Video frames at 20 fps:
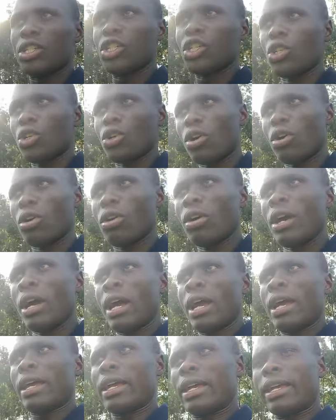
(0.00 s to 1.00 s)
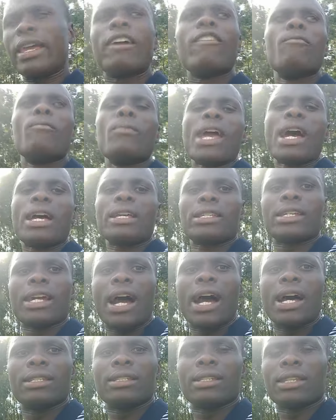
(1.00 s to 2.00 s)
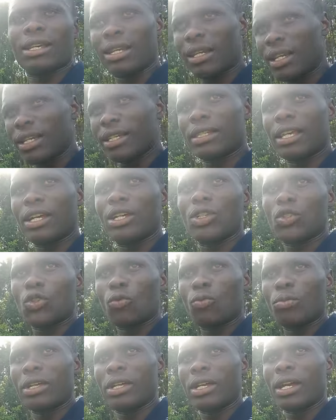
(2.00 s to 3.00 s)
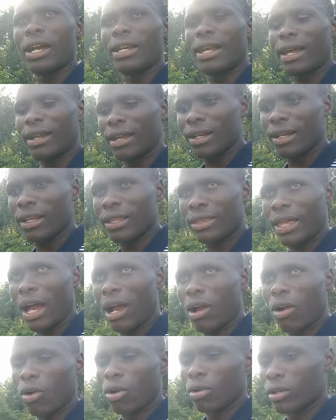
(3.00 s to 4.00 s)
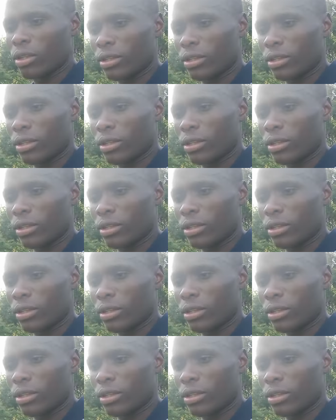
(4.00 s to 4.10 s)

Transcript: you know, He gave me a chance. He listened to me, and I really thank God.